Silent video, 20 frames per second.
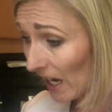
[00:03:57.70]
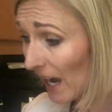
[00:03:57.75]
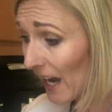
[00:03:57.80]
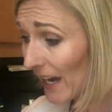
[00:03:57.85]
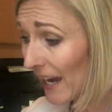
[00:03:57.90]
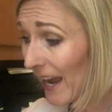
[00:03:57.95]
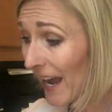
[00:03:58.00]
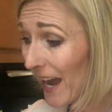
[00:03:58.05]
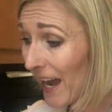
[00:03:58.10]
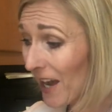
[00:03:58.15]

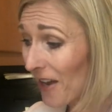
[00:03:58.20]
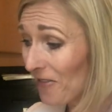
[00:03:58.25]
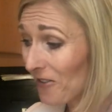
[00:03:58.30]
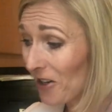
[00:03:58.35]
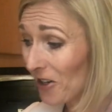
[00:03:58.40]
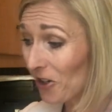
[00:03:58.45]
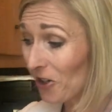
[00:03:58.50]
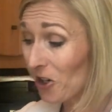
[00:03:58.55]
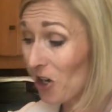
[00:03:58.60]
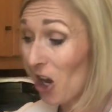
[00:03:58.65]
I
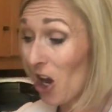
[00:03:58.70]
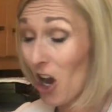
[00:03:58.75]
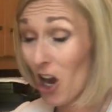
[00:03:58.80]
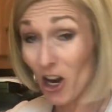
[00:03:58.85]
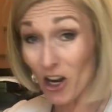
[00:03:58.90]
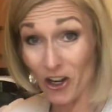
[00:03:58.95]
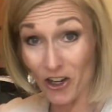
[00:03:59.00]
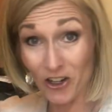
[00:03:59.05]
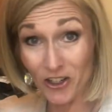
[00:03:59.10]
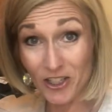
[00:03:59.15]
have her
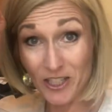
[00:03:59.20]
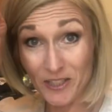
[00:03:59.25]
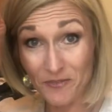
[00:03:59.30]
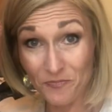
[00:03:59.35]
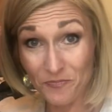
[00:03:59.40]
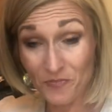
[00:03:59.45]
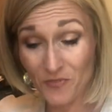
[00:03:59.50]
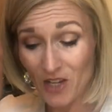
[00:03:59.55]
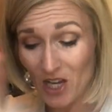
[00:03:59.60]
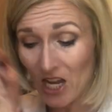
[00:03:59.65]
card.
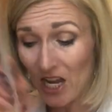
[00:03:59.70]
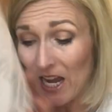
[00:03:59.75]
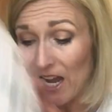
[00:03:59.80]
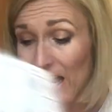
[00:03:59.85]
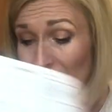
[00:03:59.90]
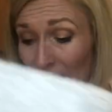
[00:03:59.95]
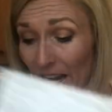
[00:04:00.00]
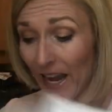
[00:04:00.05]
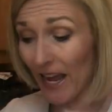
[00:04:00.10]
I